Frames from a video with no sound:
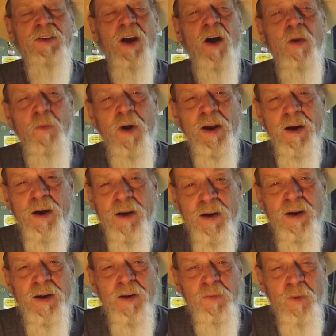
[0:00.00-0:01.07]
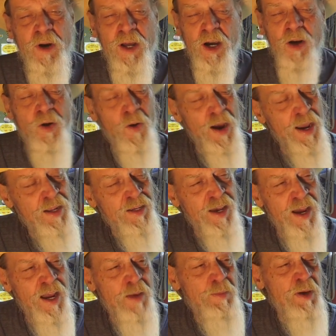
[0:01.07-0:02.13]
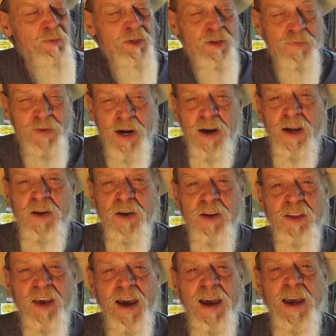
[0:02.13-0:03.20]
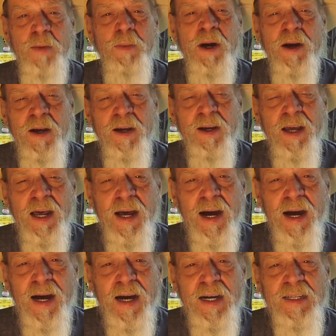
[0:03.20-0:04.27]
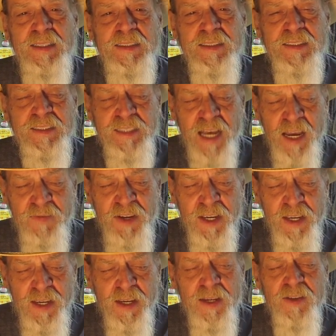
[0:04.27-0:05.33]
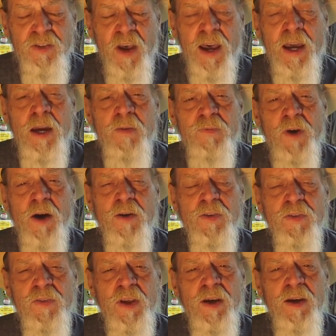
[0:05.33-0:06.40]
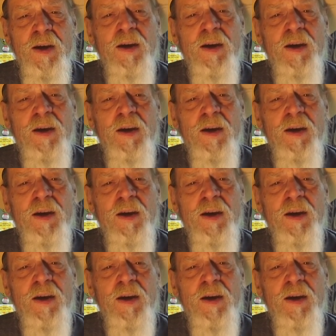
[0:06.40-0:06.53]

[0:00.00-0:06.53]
Y'all won a won a great game. It was a very good game. Uh, Navy sang first.